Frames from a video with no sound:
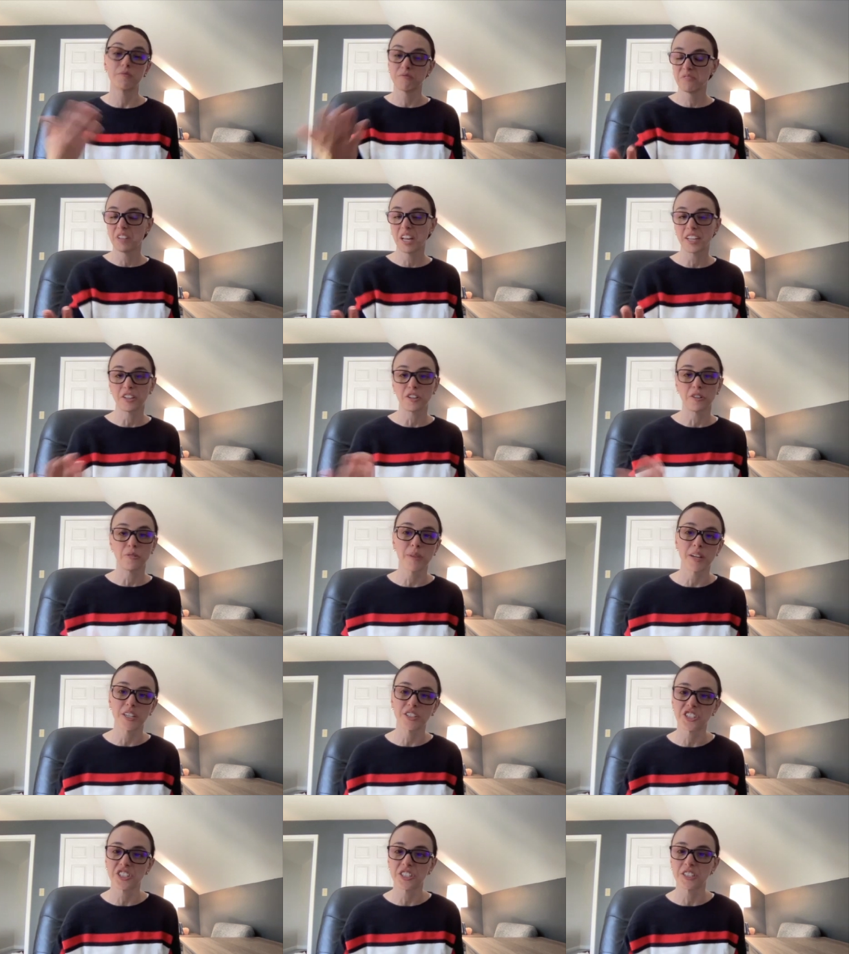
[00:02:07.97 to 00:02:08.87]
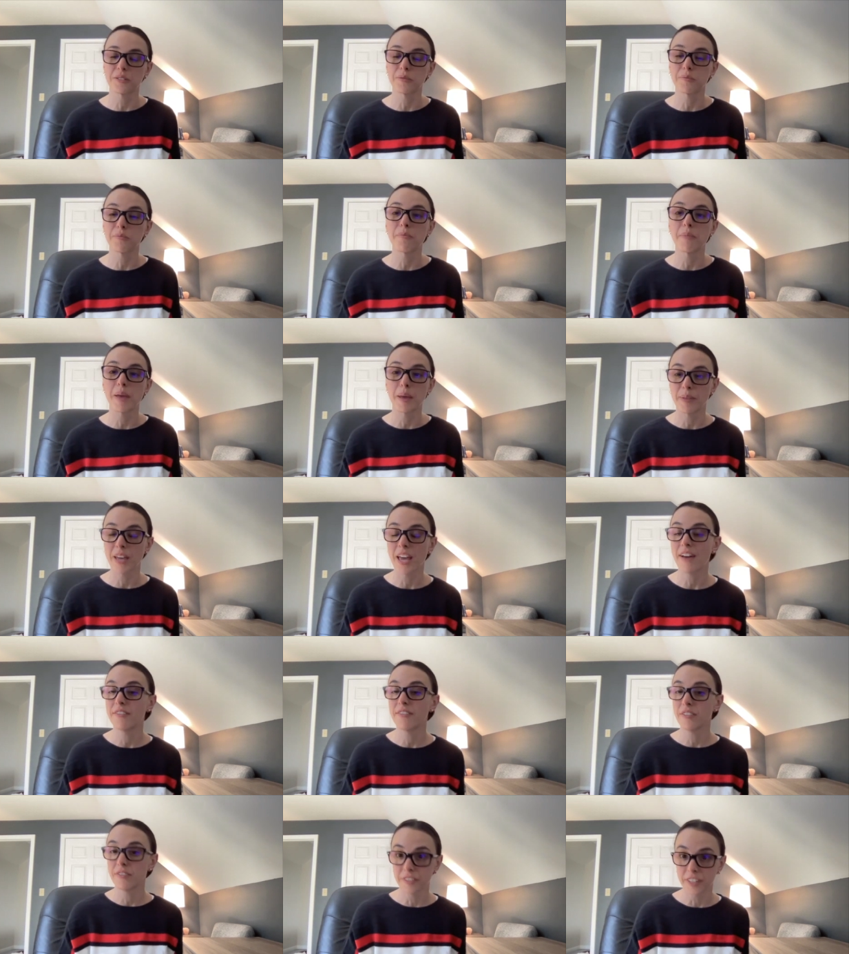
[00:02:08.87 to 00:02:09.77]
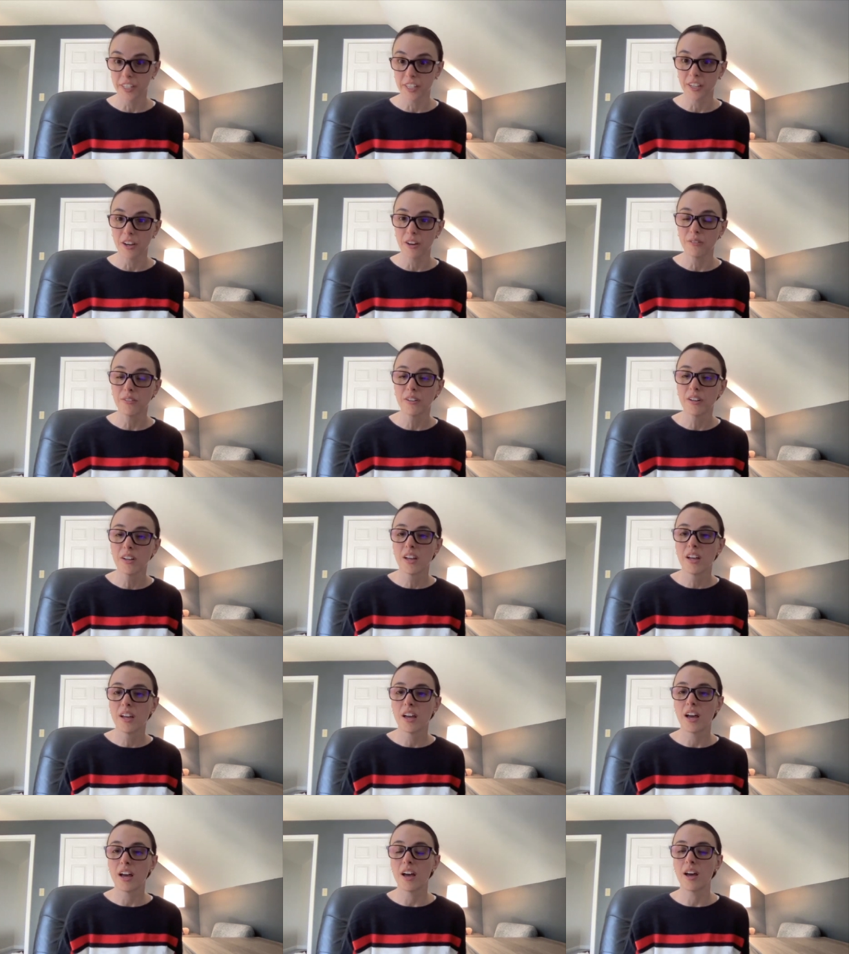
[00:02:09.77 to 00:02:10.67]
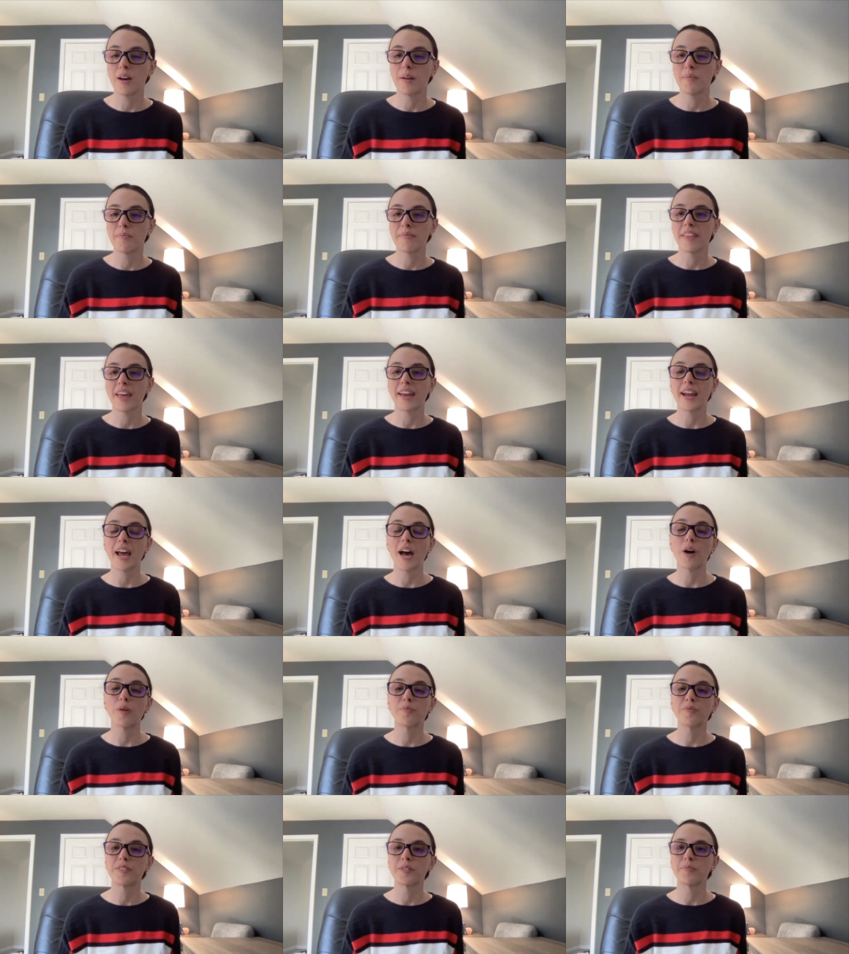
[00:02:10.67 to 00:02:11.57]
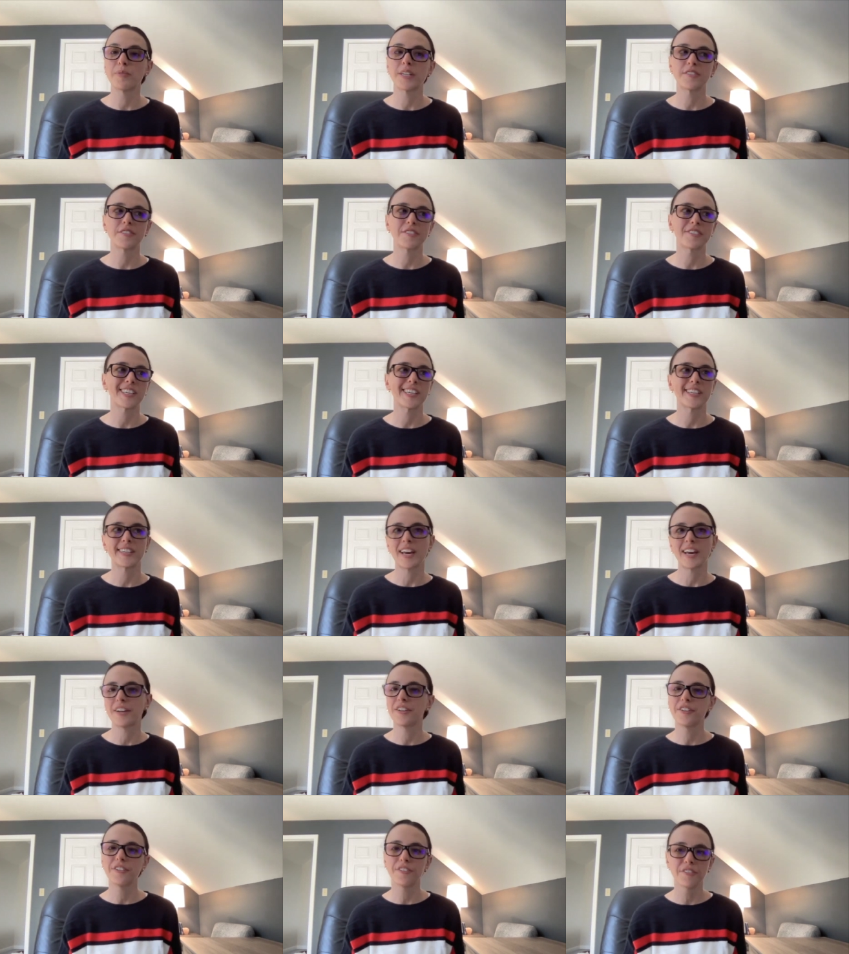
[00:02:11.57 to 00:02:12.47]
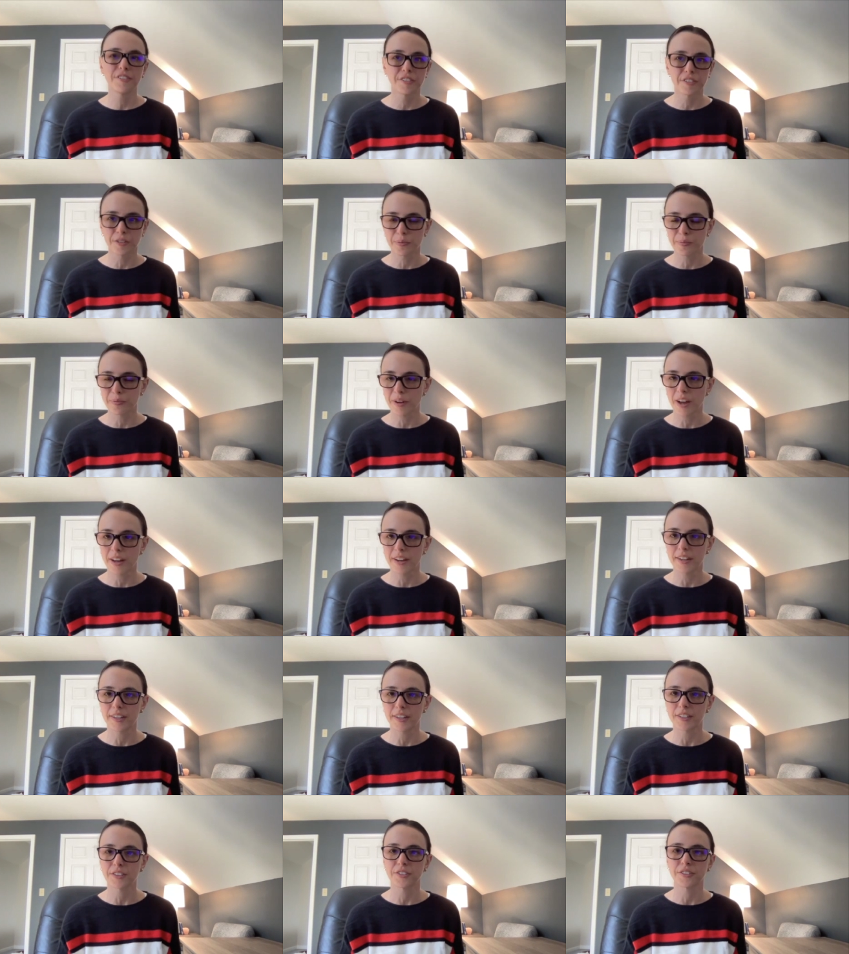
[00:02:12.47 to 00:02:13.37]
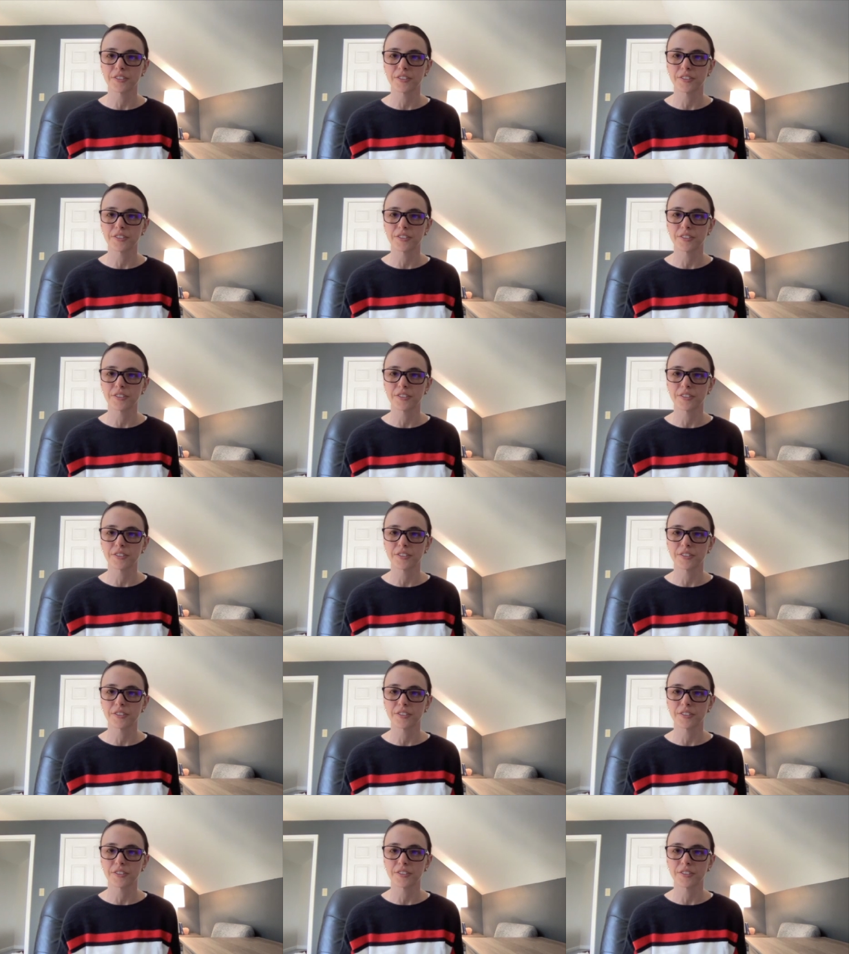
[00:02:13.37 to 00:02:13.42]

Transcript: like you mentioned, maybe have a video that helps them understand how to use your product,